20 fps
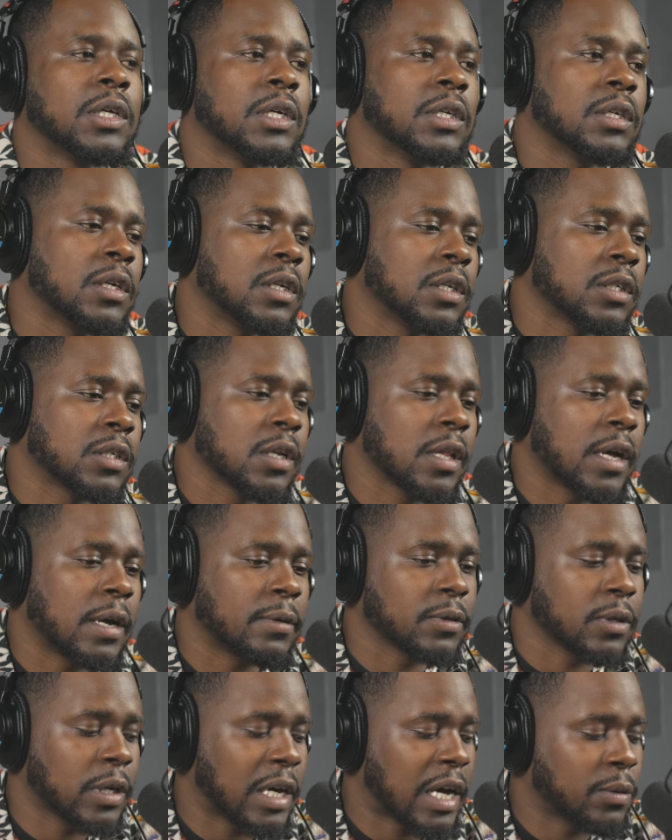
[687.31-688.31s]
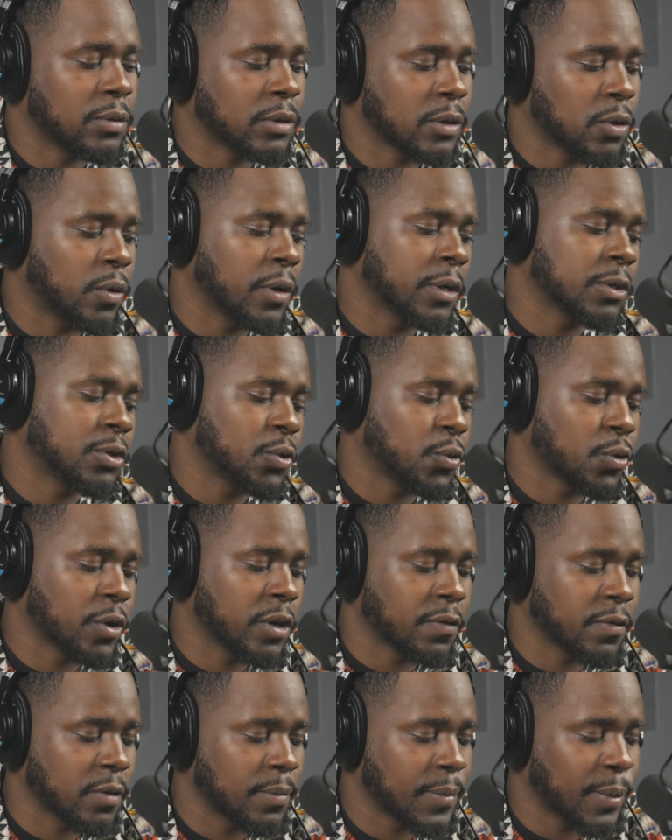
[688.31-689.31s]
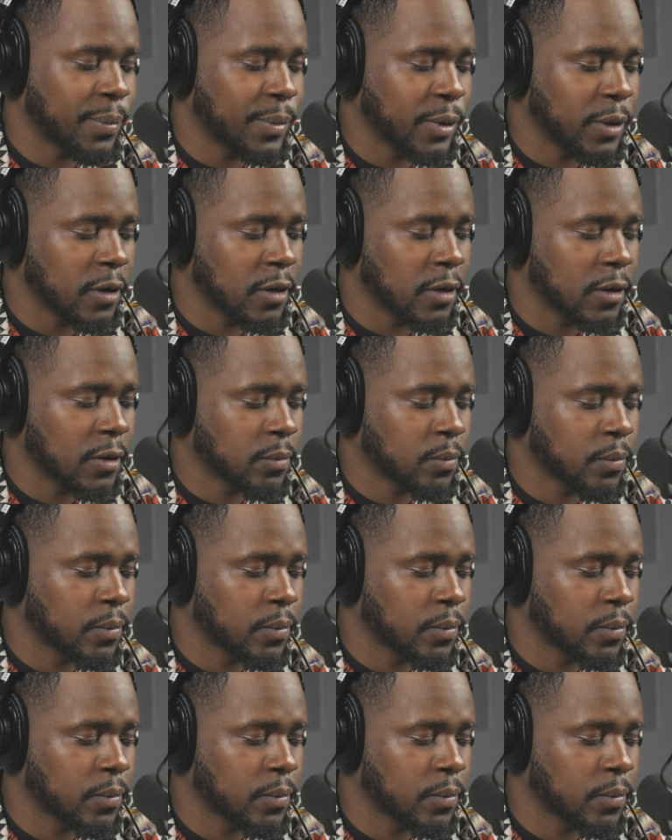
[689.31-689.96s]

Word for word: And initially, I was I was going to read it from the book,